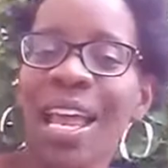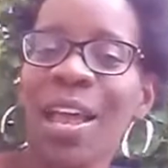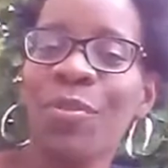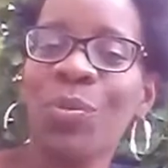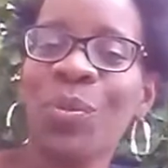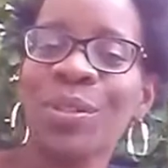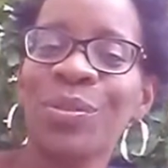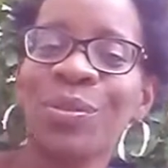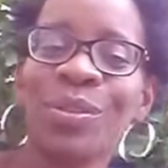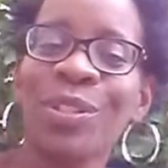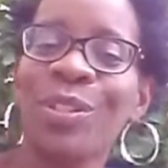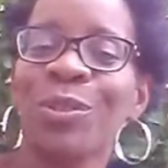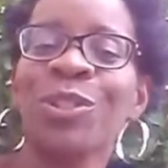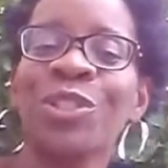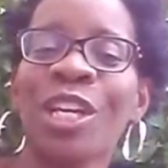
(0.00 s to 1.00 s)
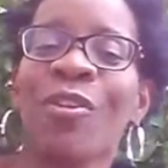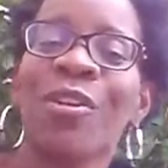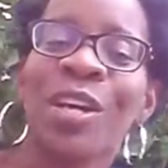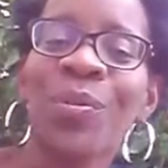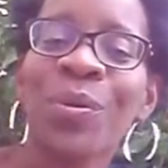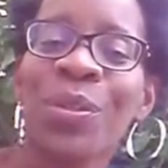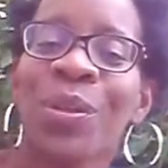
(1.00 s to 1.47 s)
everyone's
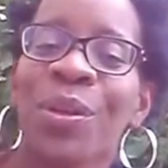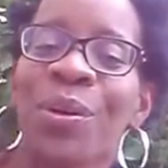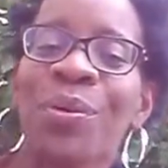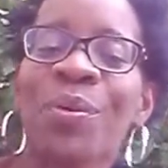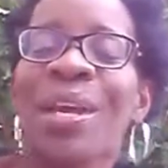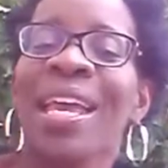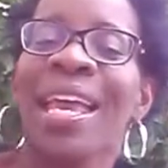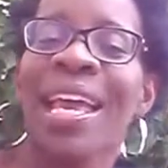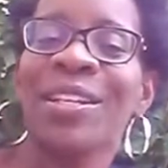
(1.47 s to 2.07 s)
sharing it with you,